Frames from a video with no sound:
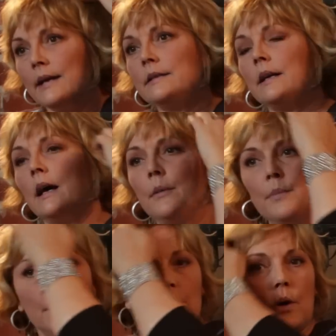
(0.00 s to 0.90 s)

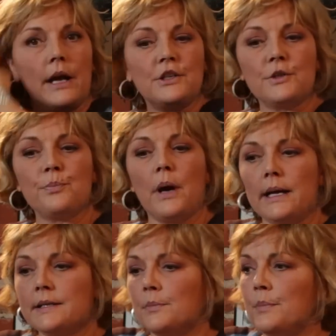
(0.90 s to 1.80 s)
and you know,
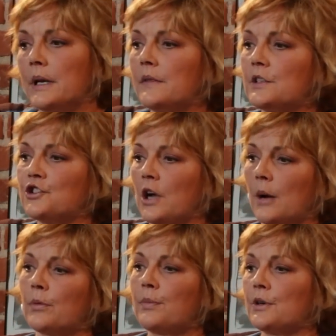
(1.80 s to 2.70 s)
I submitted this
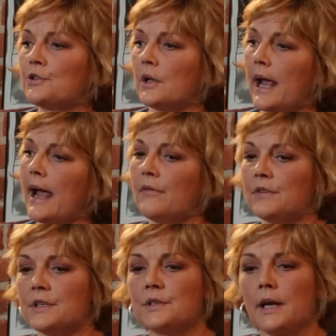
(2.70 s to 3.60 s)
job proposal. I
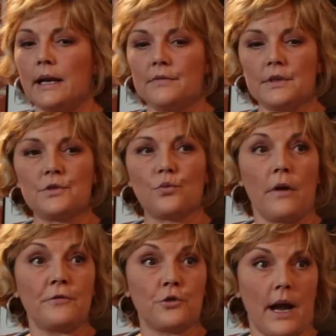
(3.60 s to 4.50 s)
have this
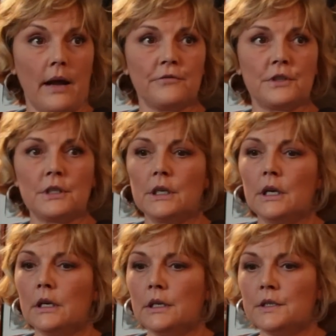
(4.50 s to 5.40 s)
rough draft.
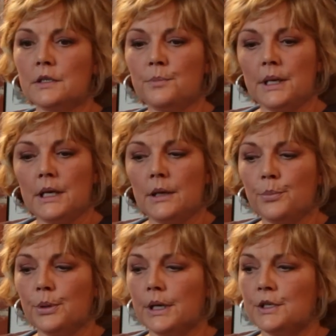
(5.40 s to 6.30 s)
It needs to
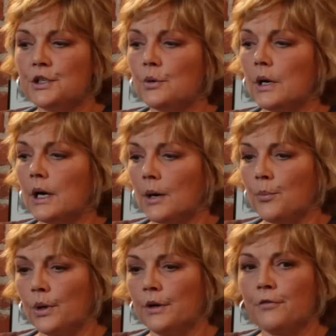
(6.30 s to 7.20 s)
be put into a
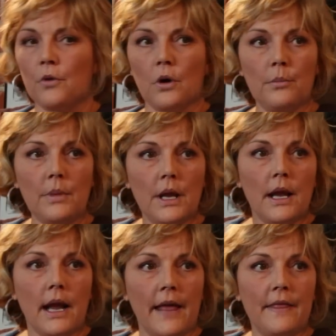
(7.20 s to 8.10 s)
print form,
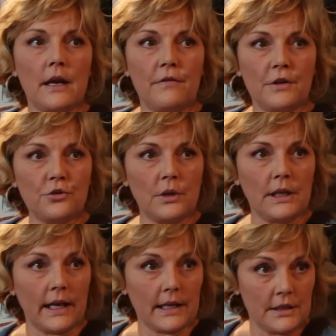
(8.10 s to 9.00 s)
and then
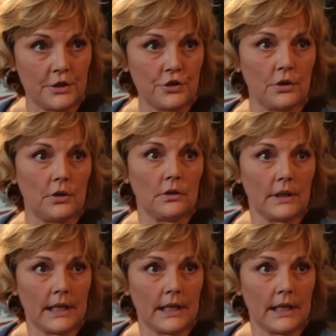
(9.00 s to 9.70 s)
eventually like a digital